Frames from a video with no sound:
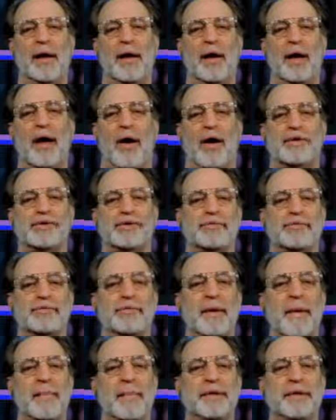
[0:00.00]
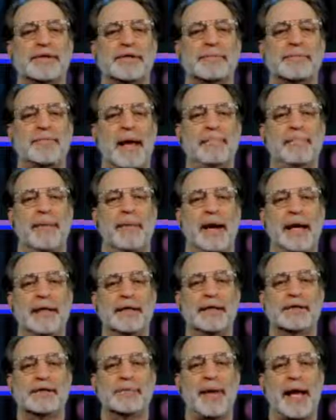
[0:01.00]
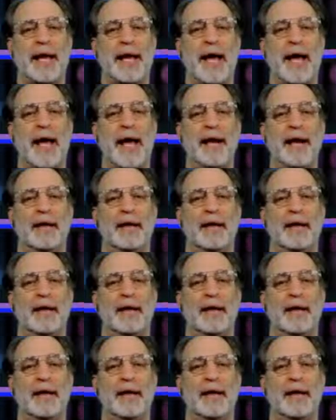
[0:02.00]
Also remember to spend money this weekend